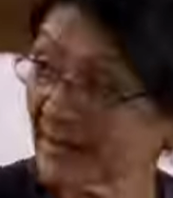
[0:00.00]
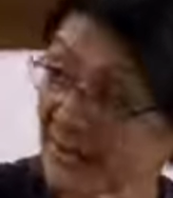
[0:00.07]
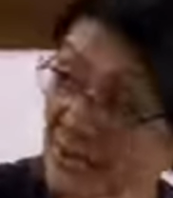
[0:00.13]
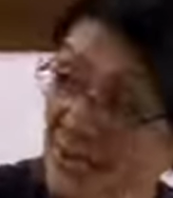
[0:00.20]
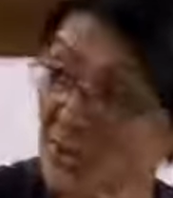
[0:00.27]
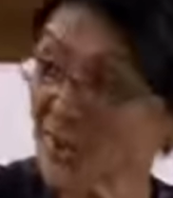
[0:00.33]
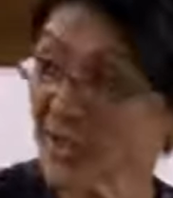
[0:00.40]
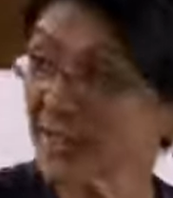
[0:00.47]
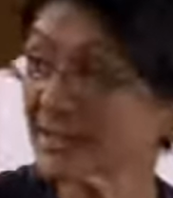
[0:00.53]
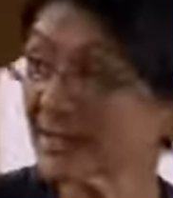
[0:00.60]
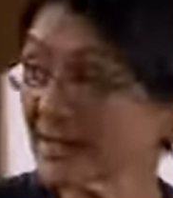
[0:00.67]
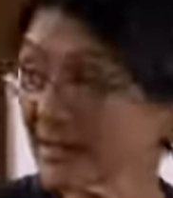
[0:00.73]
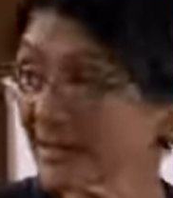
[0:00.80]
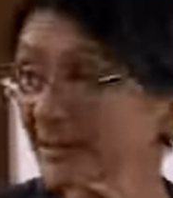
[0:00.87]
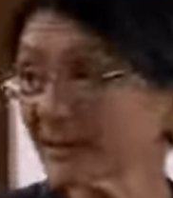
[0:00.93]
you okay, dear?
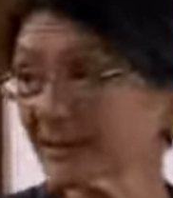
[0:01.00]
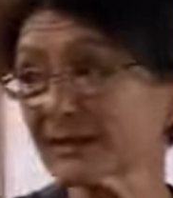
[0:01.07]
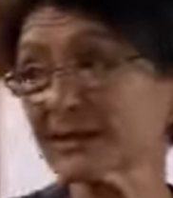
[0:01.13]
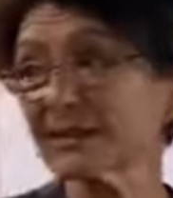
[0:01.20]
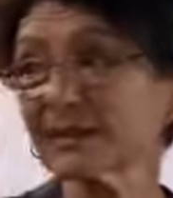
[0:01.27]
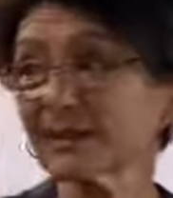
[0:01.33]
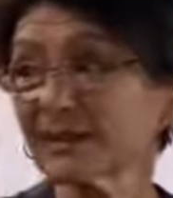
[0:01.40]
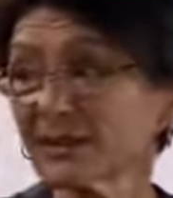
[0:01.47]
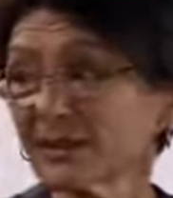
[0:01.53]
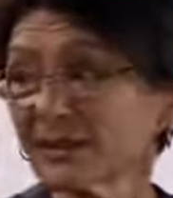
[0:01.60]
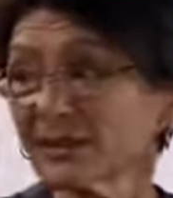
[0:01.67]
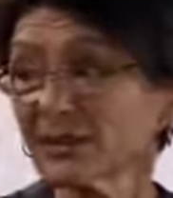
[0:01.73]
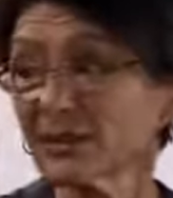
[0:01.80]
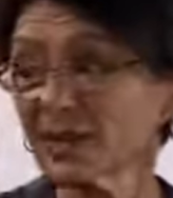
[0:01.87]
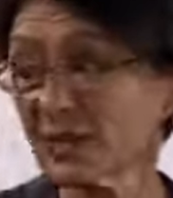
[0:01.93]
You look
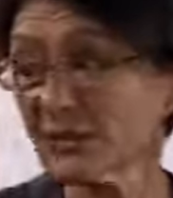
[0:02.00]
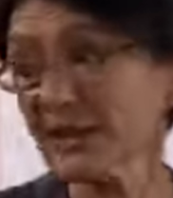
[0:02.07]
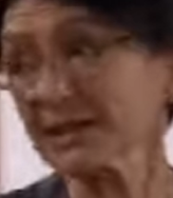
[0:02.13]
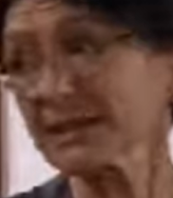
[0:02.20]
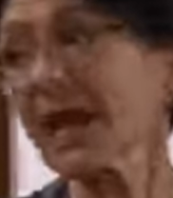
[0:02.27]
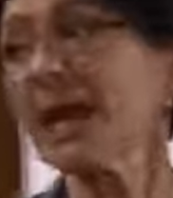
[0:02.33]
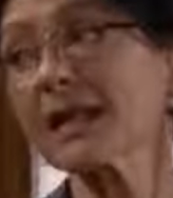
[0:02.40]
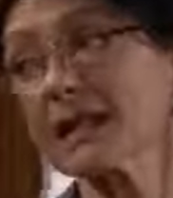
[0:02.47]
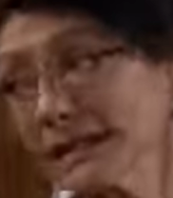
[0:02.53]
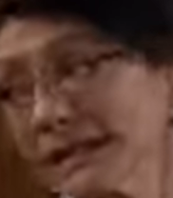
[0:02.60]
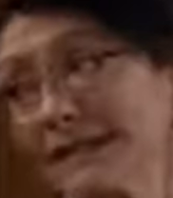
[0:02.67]
a bit tired.